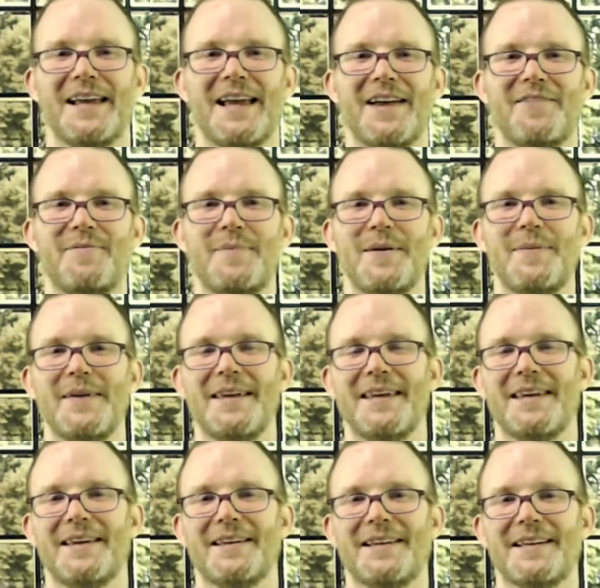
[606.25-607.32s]

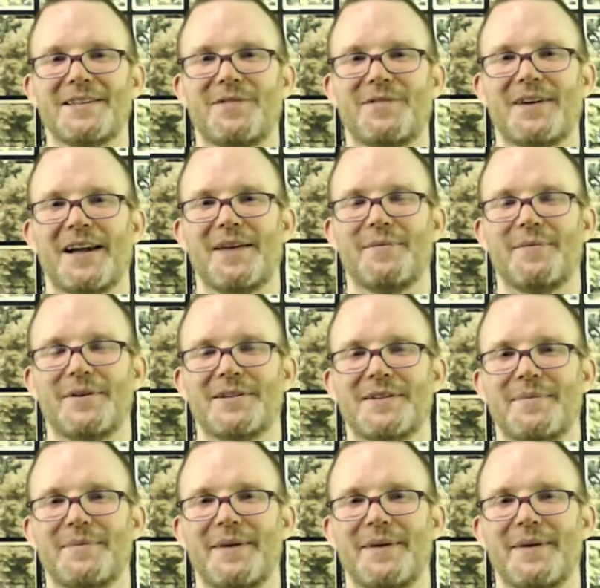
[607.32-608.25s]
FBB, that is Forgotten Books of the